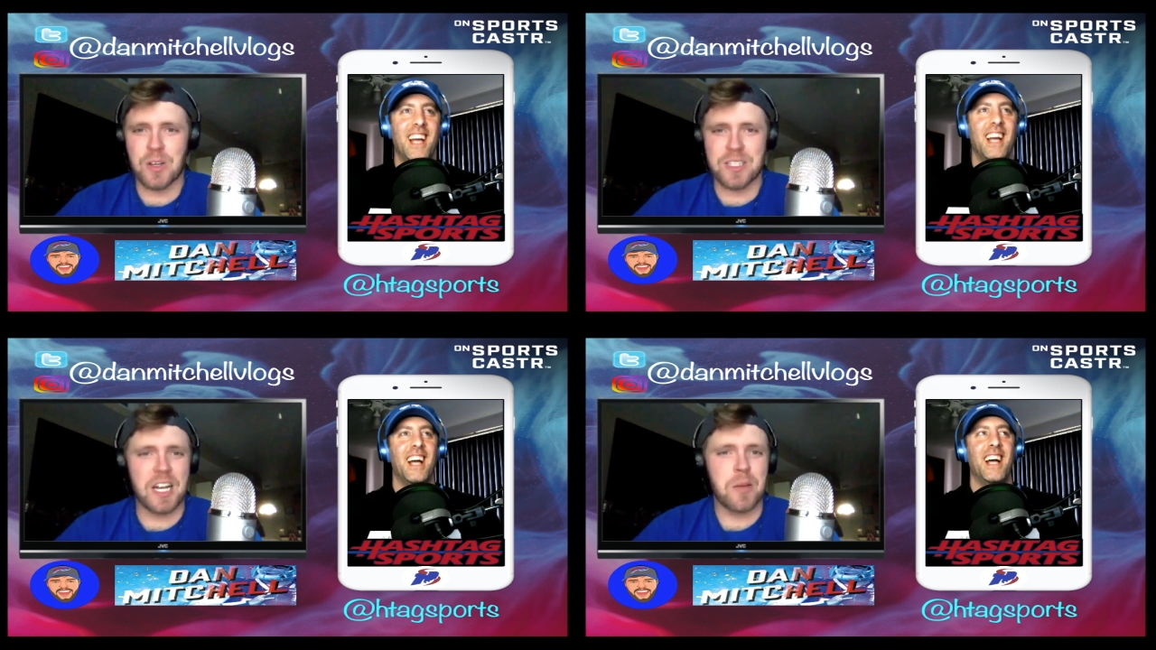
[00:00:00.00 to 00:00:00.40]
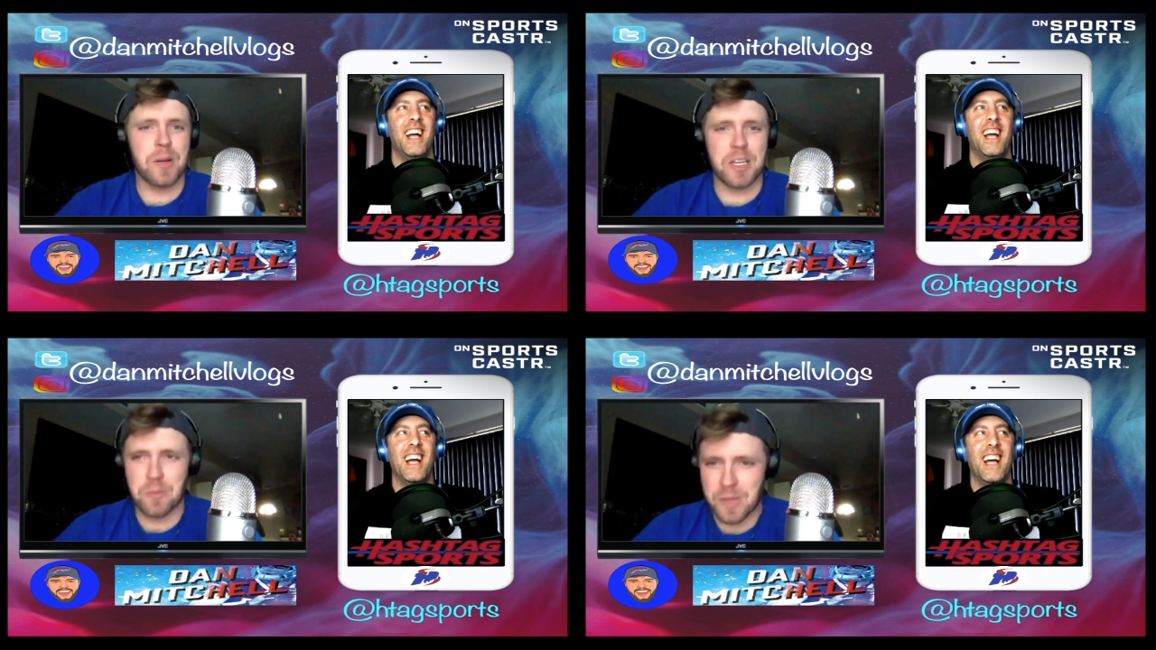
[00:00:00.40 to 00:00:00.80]
Speaker 1: as
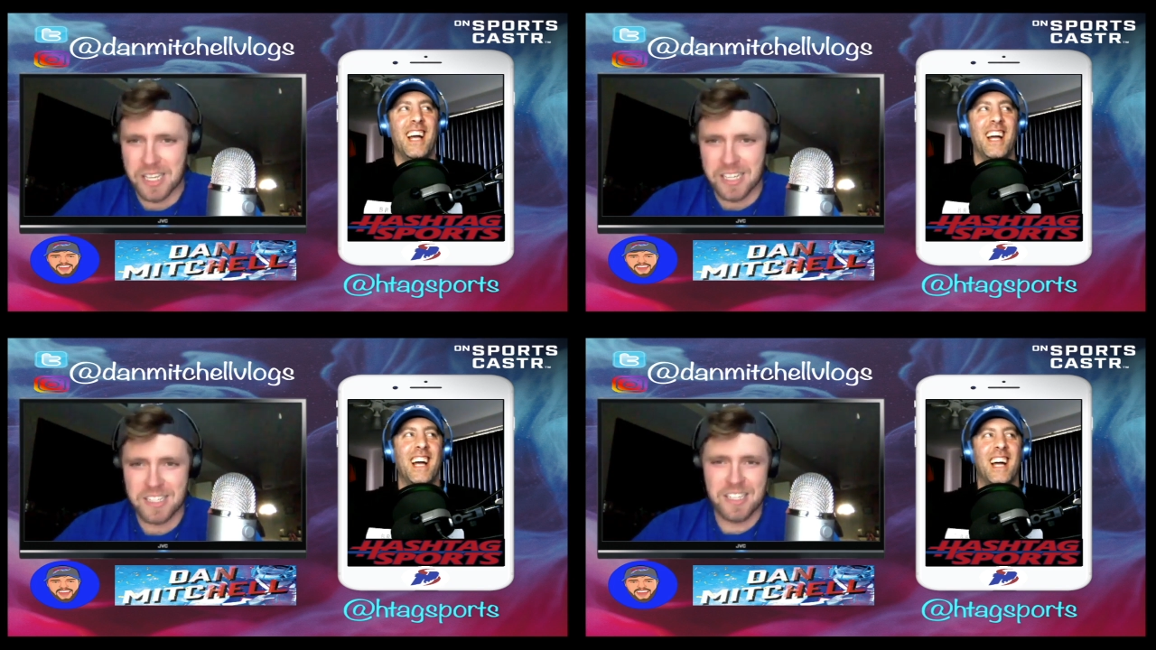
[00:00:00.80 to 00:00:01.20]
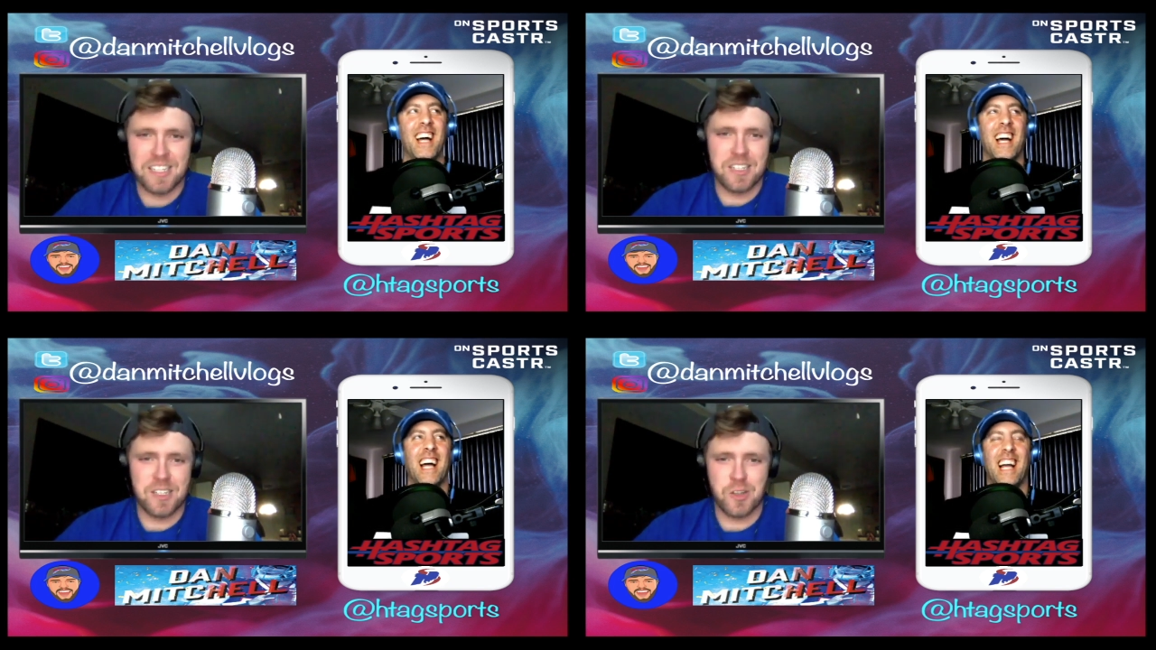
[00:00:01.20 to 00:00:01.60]
anybody could be
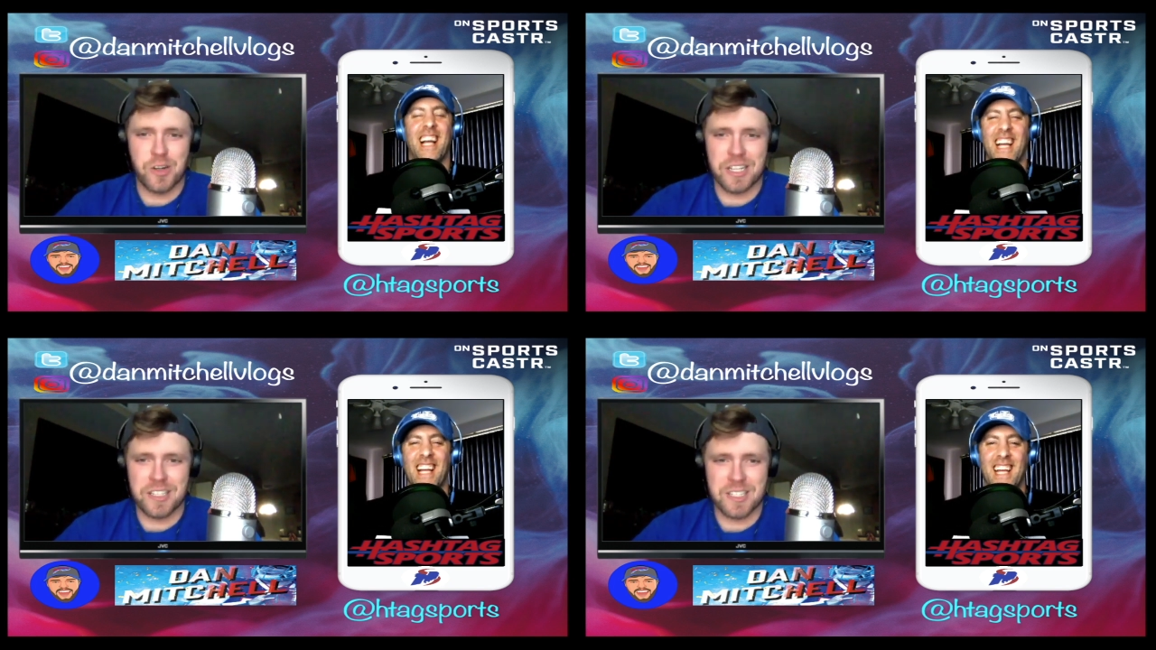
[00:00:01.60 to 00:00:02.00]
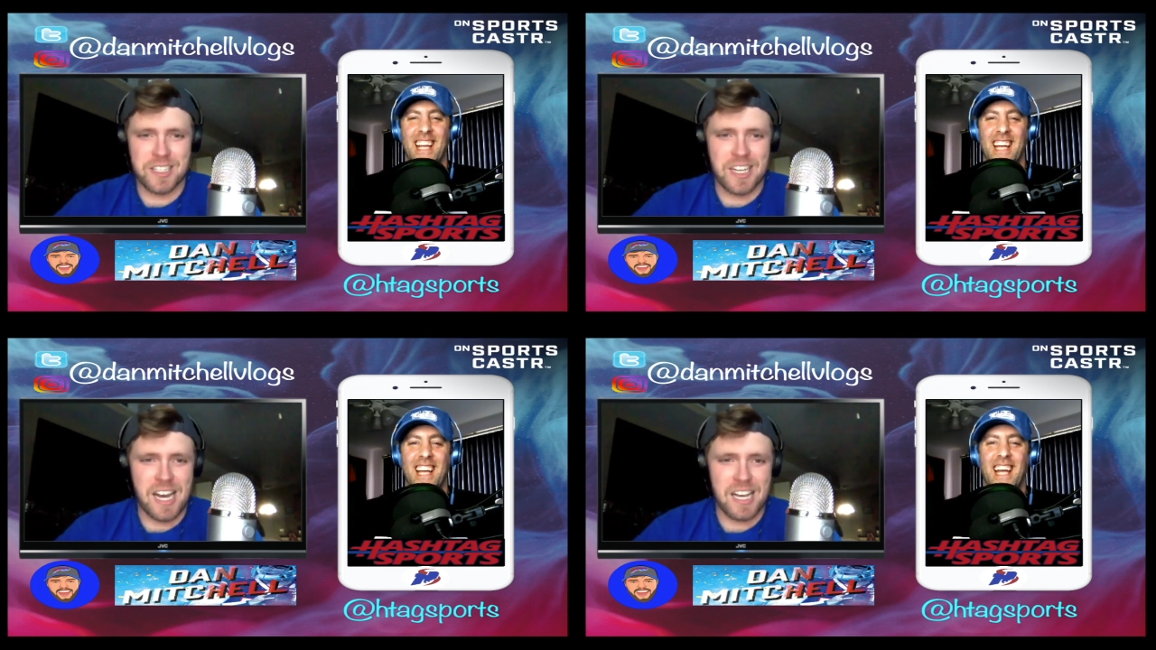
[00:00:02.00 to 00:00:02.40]
during
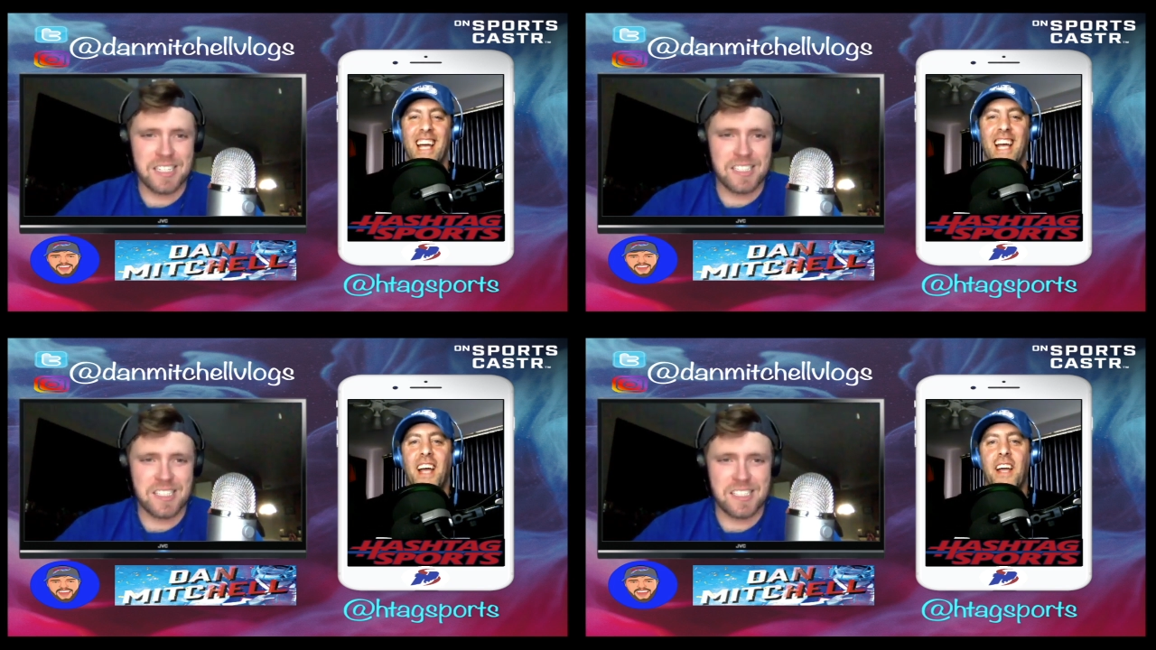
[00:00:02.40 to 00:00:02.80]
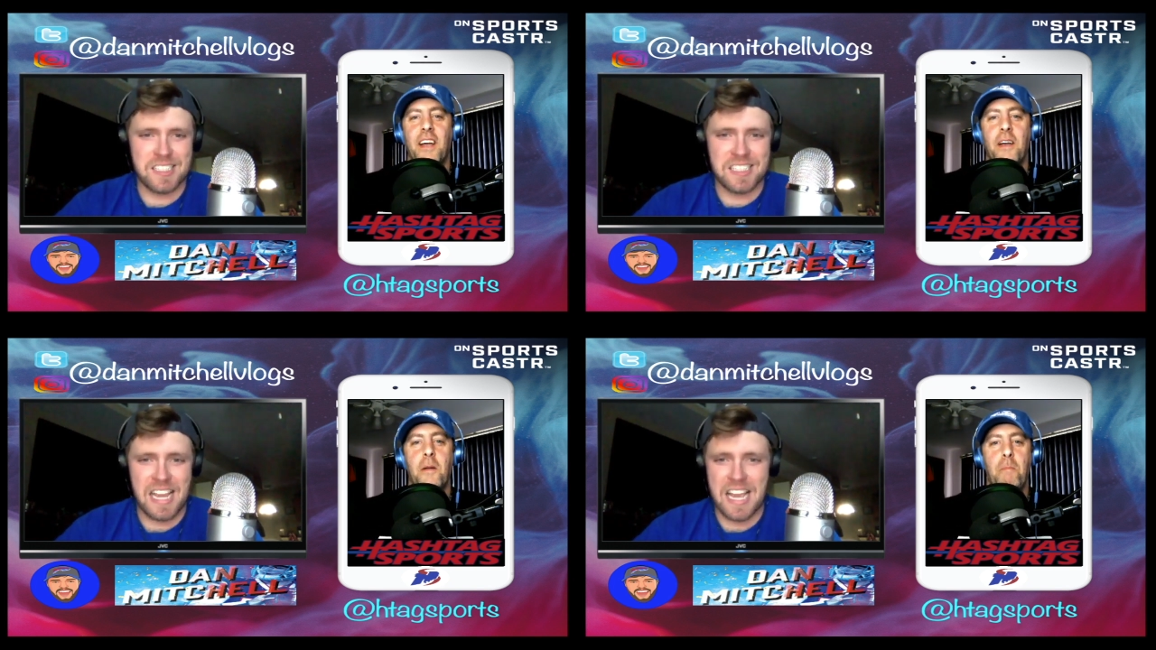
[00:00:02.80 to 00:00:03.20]
this uh,
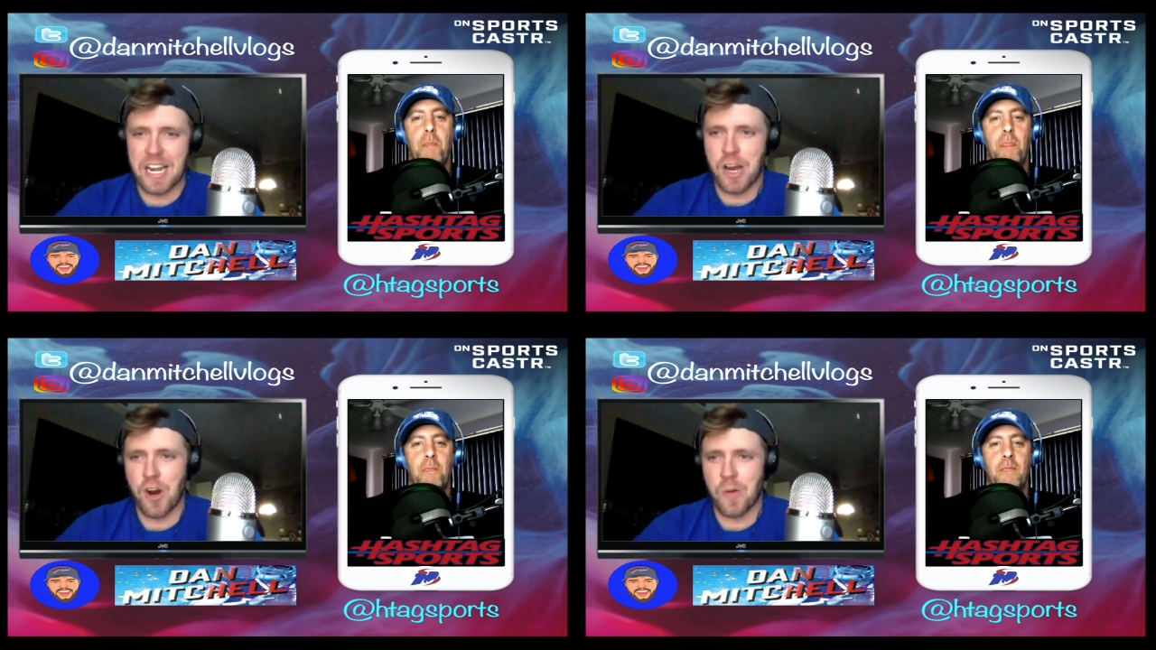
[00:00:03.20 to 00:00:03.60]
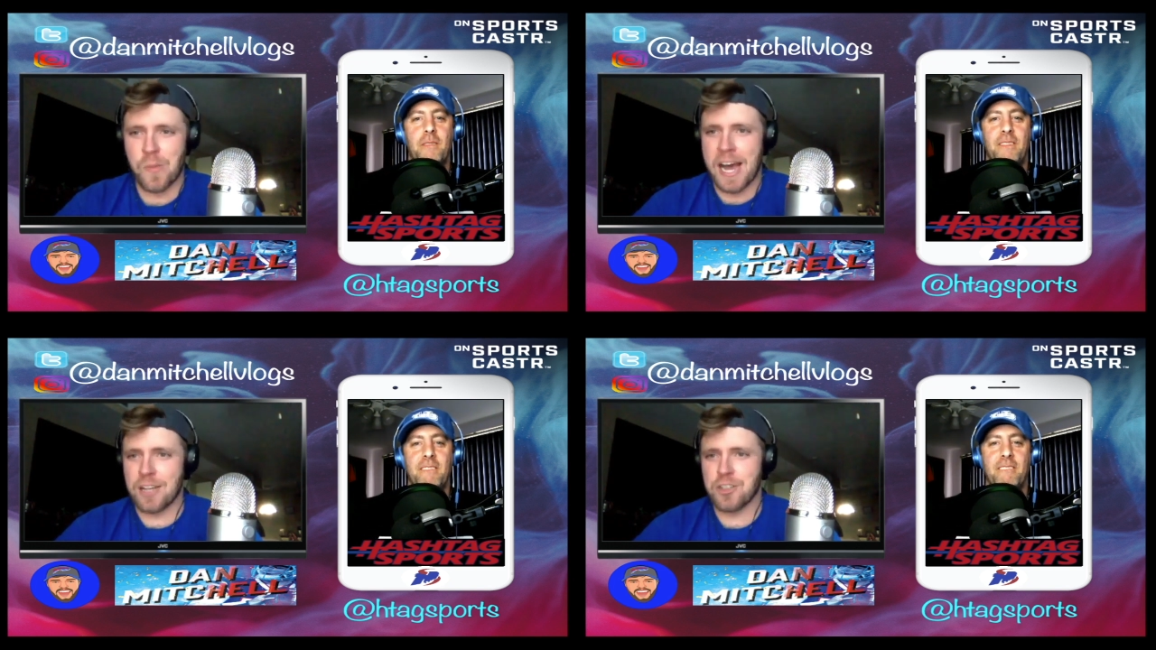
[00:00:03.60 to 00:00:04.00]
stay at
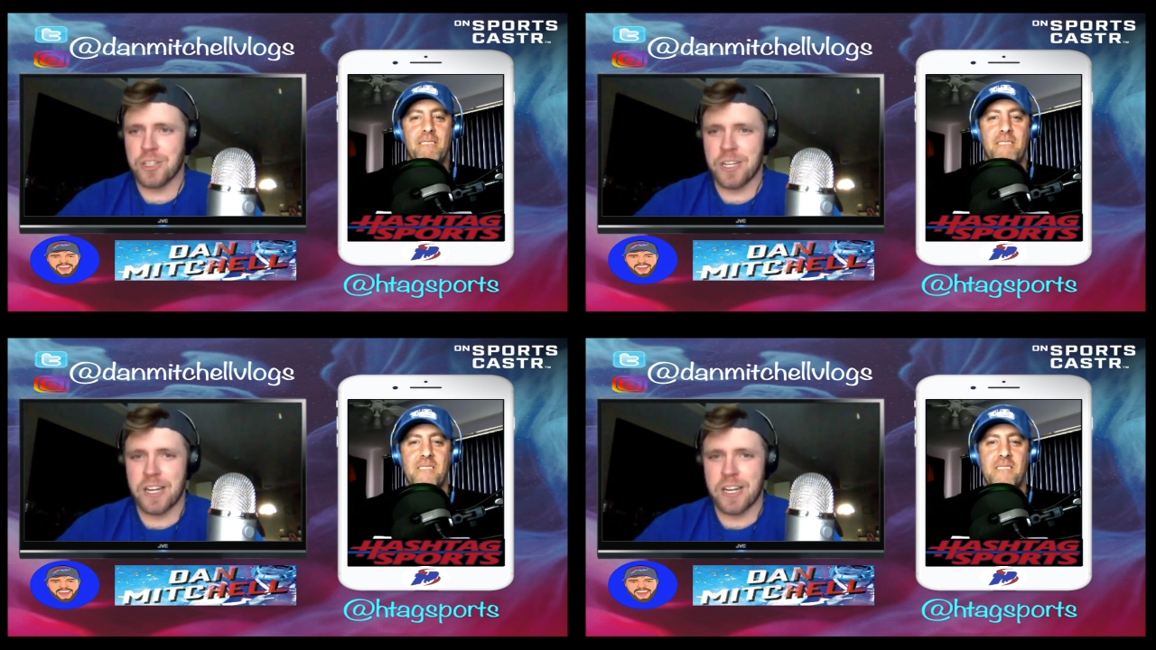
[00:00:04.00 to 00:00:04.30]
home action.